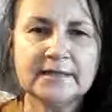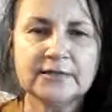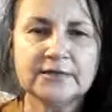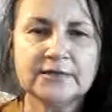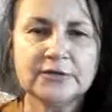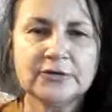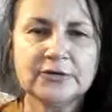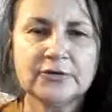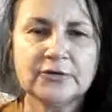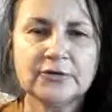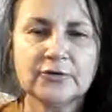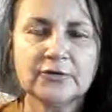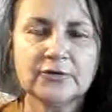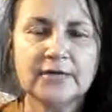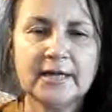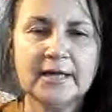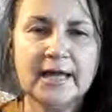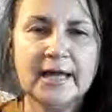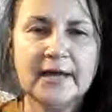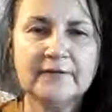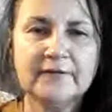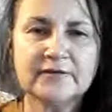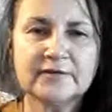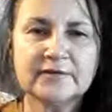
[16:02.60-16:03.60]
that you're going to
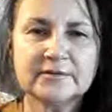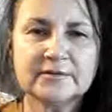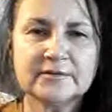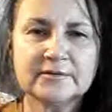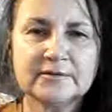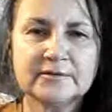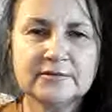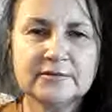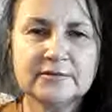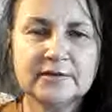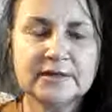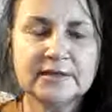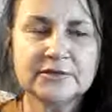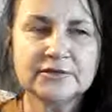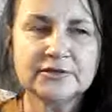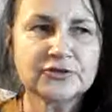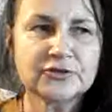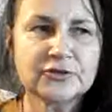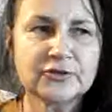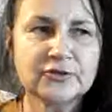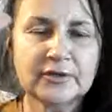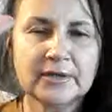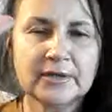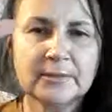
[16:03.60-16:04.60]
have, that
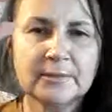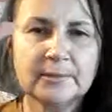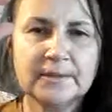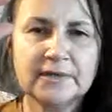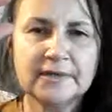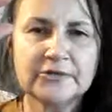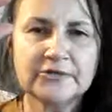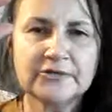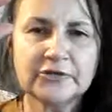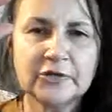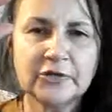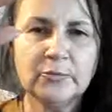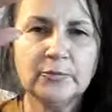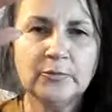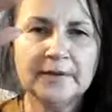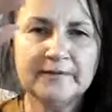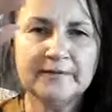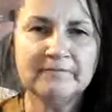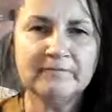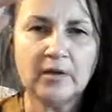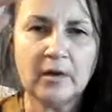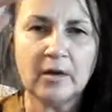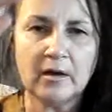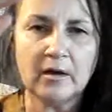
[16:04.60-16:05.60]
you're going to be so
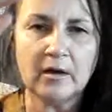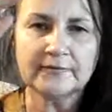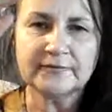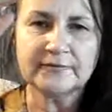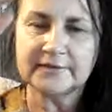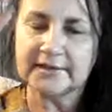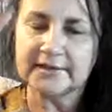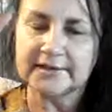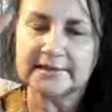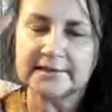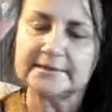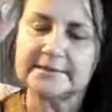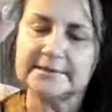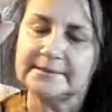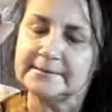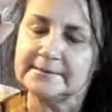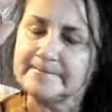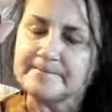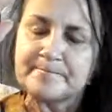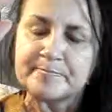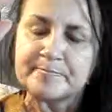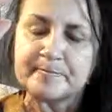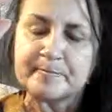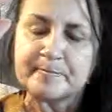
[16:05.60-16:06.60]
involved in.
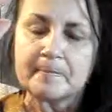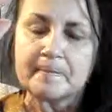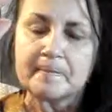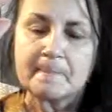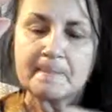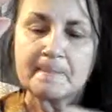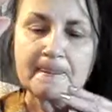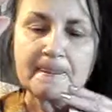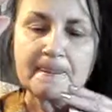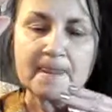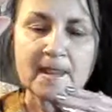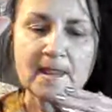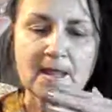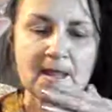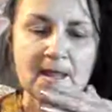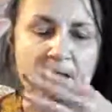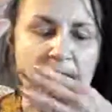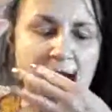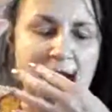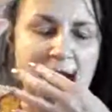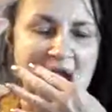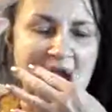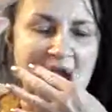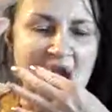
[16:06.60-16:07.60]

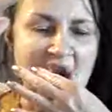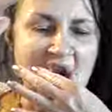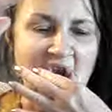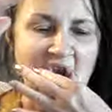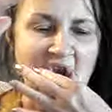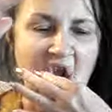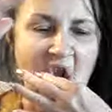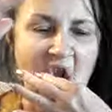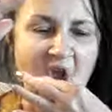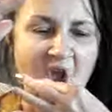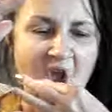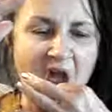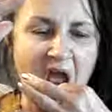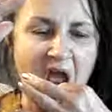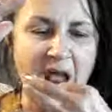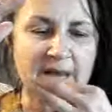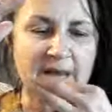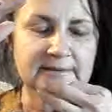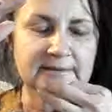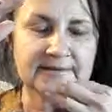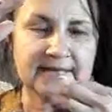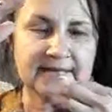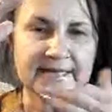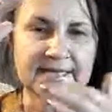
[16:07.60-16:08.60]
And
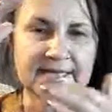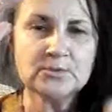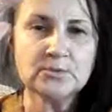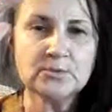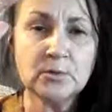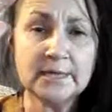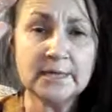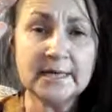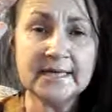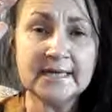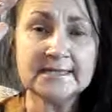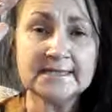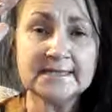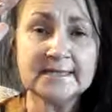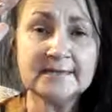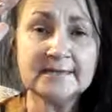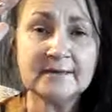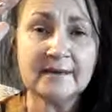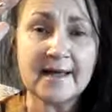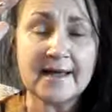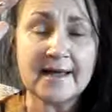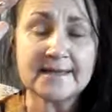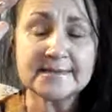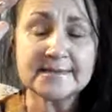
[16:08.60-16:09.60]
that's what I
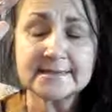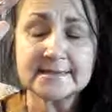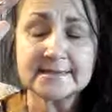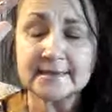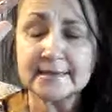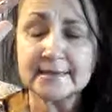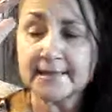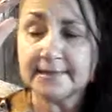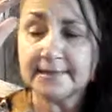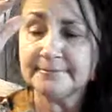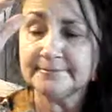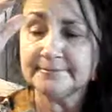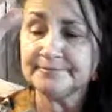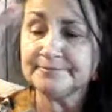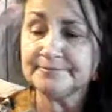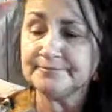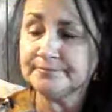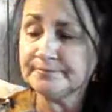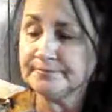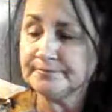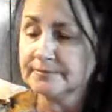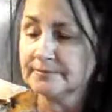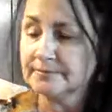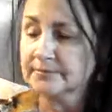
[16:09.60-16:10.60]
did last night.
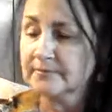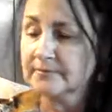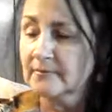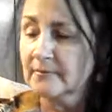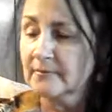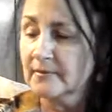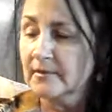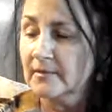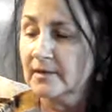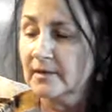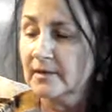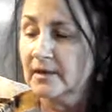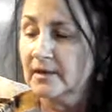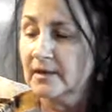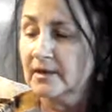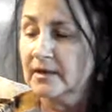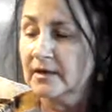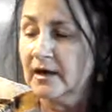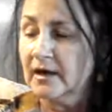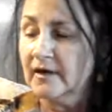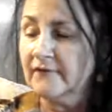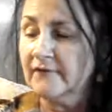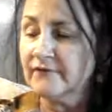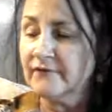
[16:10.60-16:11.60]

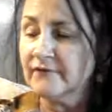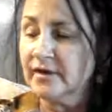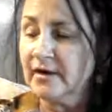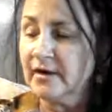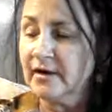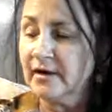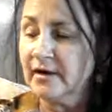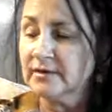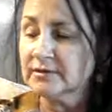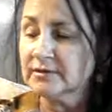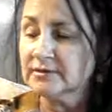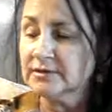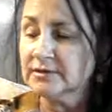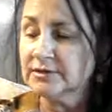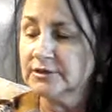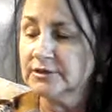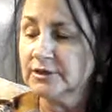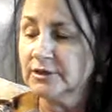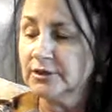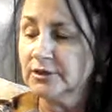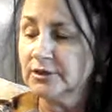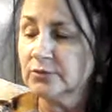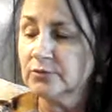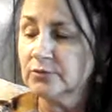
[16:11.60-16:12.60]
I, you
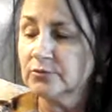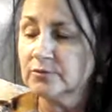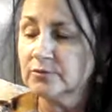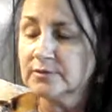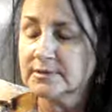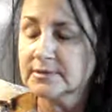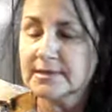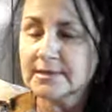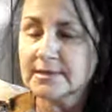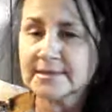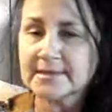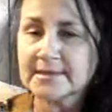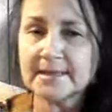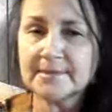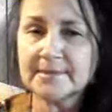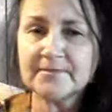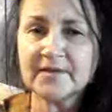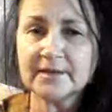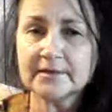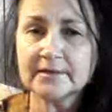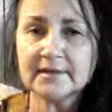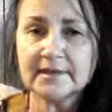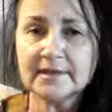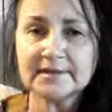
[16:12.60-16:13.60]
know,
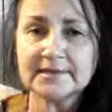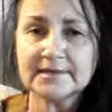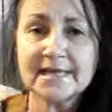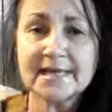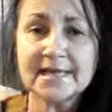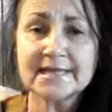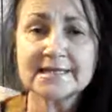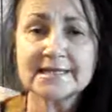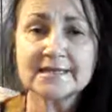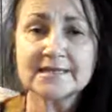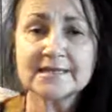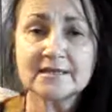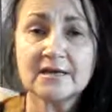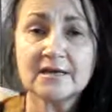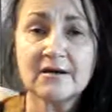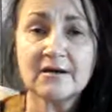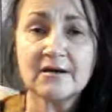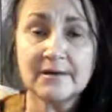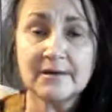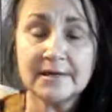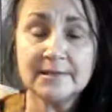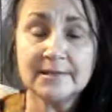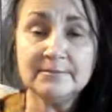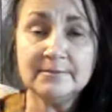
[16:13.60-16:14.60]
something that takes
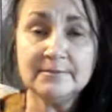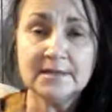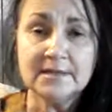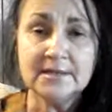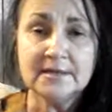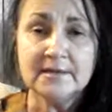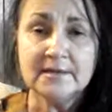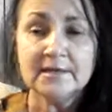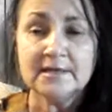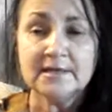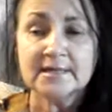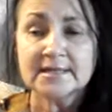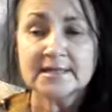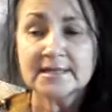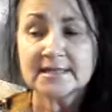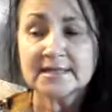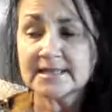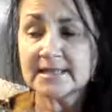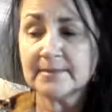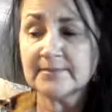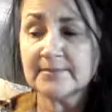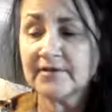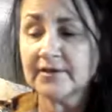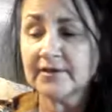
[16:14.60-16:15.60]
time,
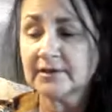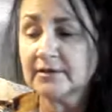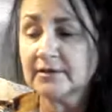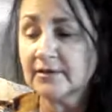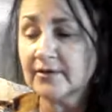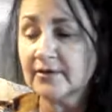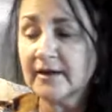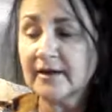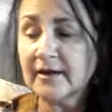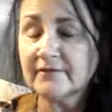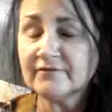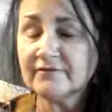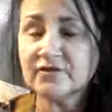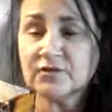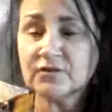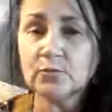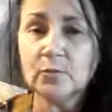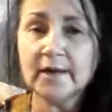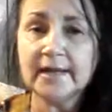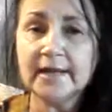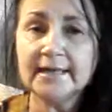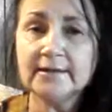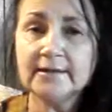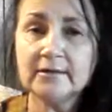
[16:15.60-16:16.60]
something you have to
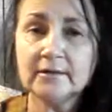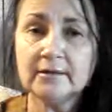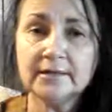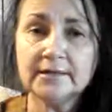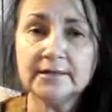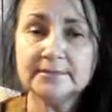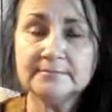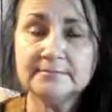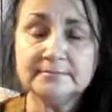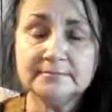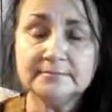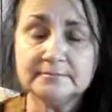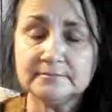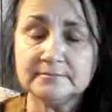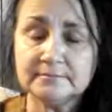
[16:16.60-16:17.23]
wait on,